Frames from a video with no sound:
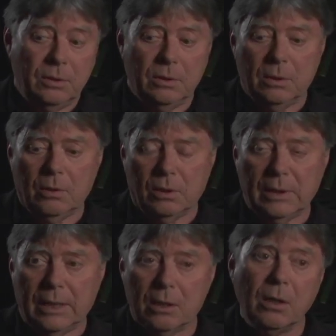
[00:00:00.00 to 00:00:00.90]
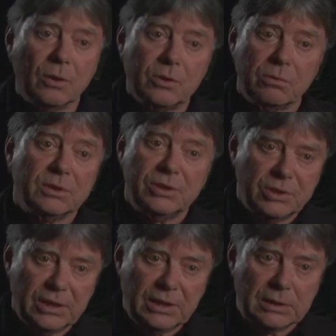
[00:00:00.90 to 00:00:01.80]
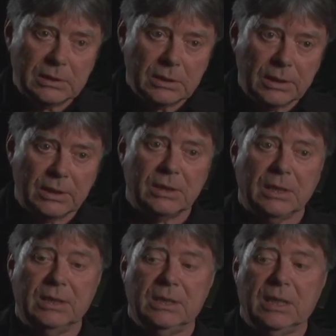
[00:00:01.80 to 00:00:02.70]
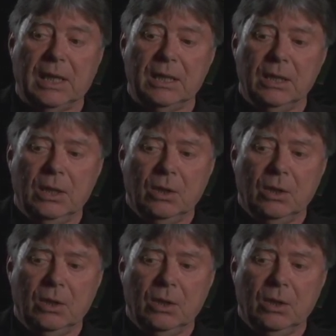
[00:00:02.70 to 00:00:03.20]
you could call that a cultural disease in the sense that